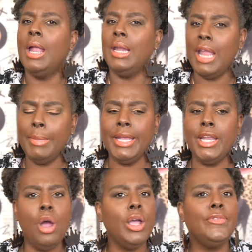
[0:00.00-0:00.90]
Let me
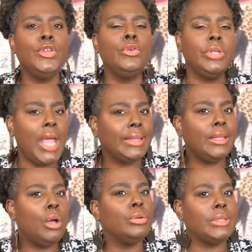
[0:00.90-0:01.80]
know if you check
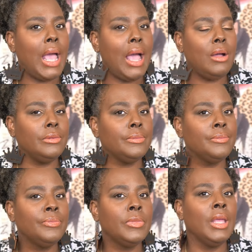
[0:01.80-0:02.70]
those out.
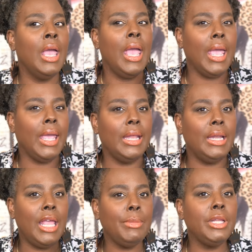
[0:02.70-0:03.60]

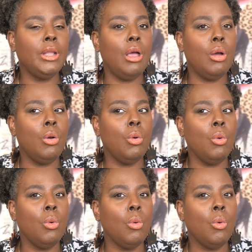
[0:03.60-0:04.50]
And let me know